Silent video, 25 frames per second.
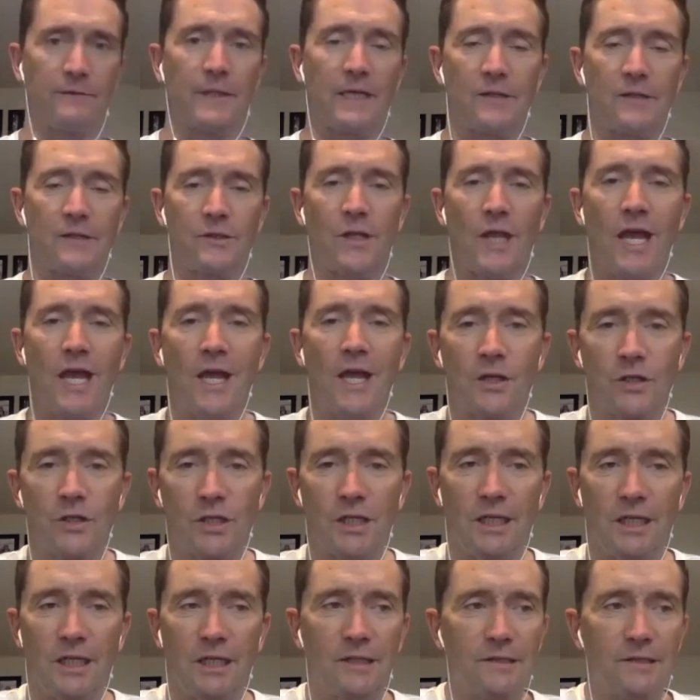Because
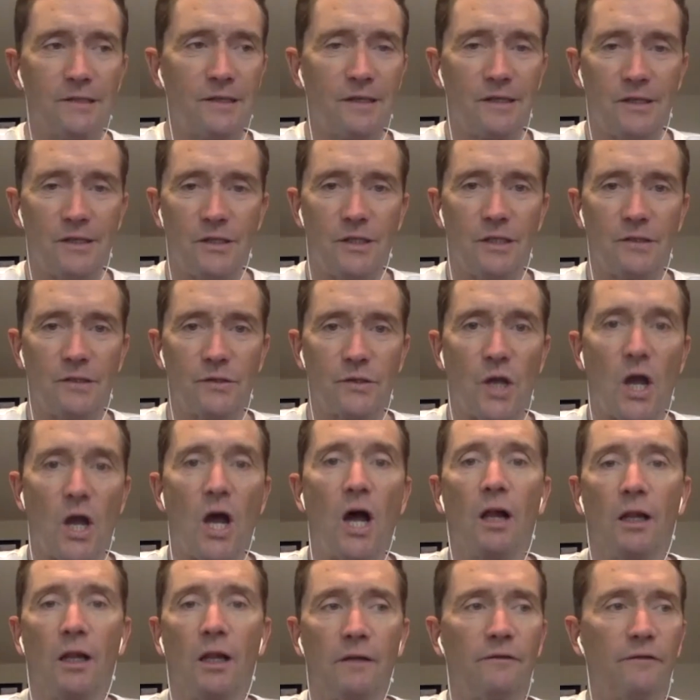she is
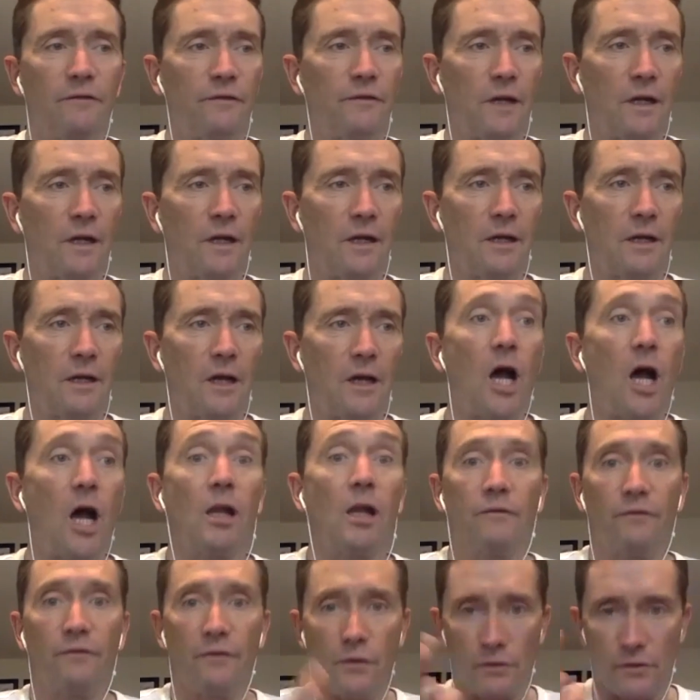all
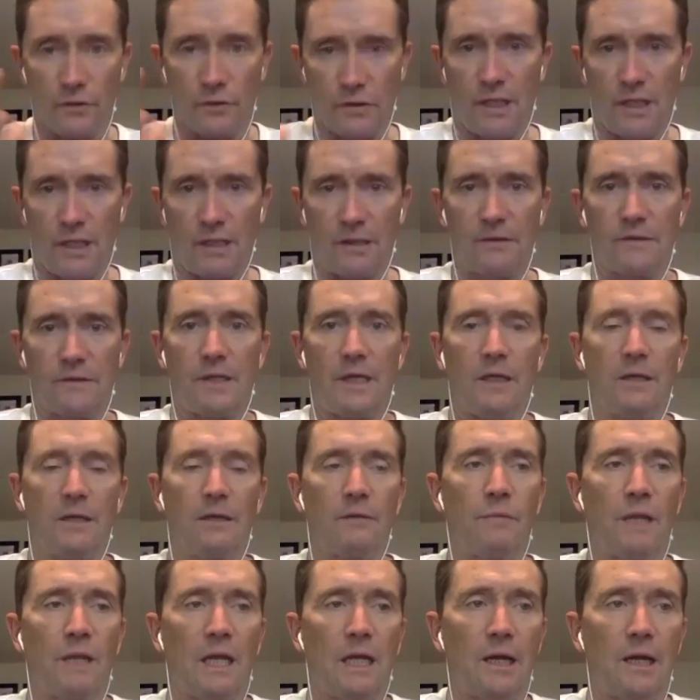of those things that
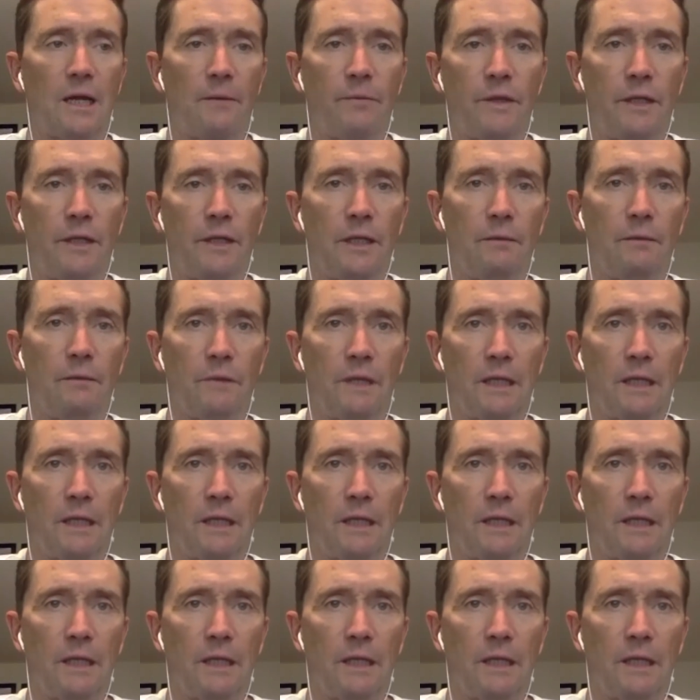make up the